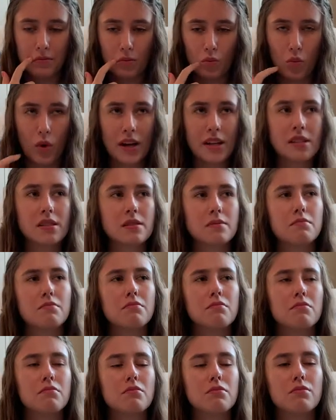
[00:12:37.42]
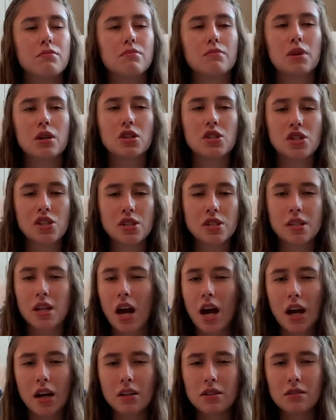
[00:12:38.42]
White's
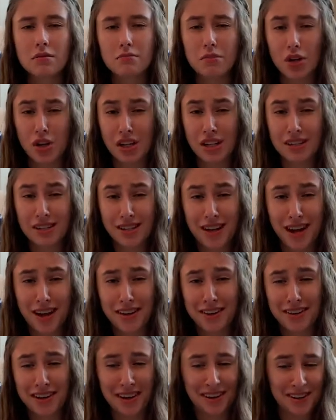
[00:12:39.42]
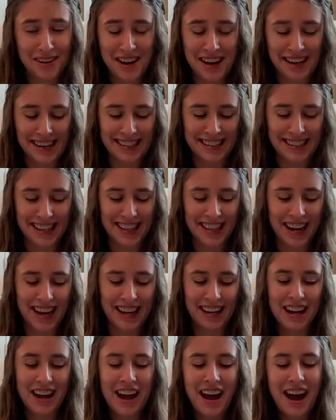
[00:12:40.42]
Mercantile, Mercantile, I don't know how to say
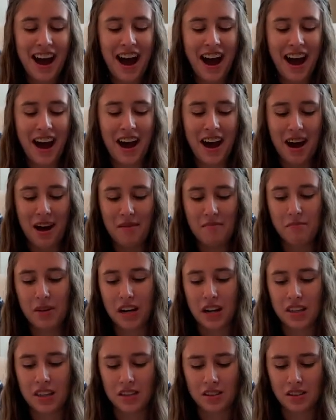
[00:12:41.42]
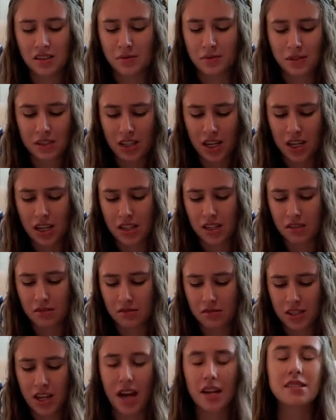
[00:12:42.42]
that, um, but I think this was like,
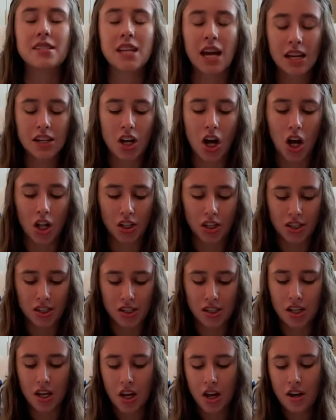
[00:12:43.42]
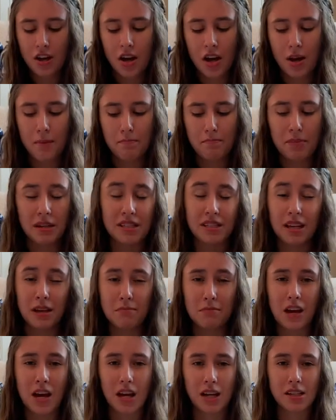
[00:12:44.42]
yeah, $10
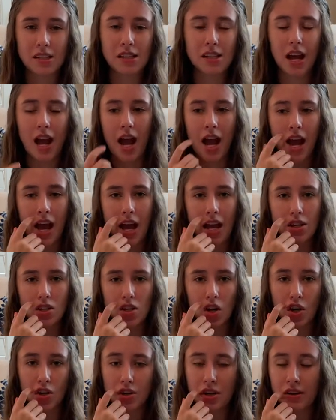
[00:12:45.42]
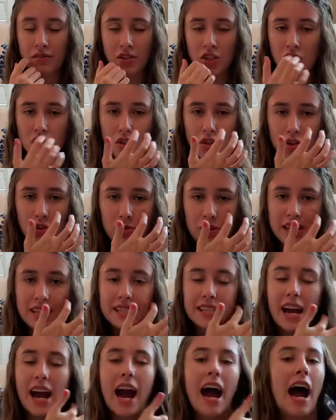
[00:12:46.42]
biscuit mix, and all you have to do is
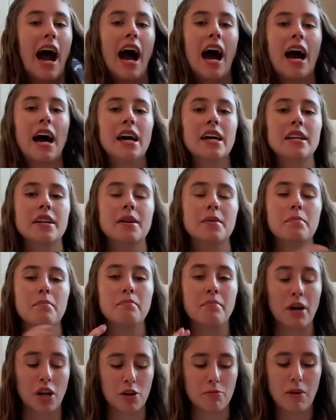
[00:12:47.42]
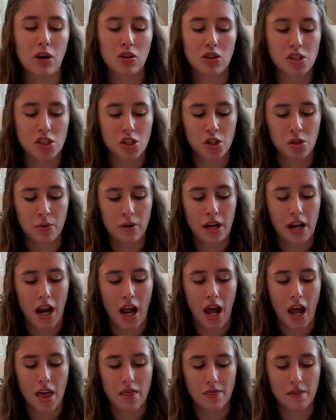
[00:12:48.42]
add buttermilk to it,
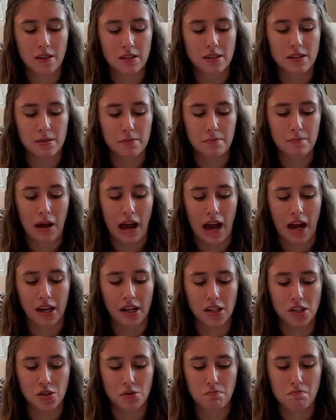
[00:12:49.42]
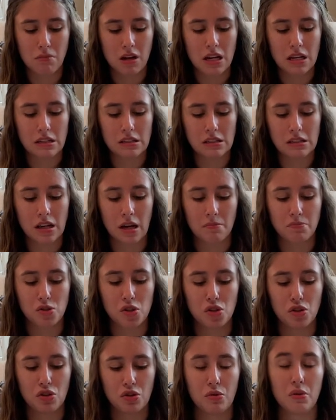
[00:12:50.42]
and this package makes up
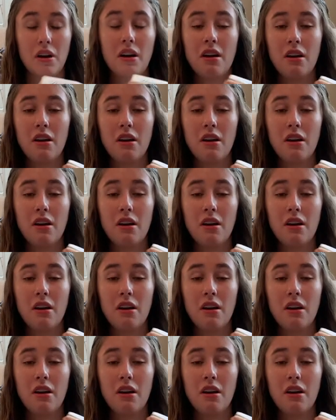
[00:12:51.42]
to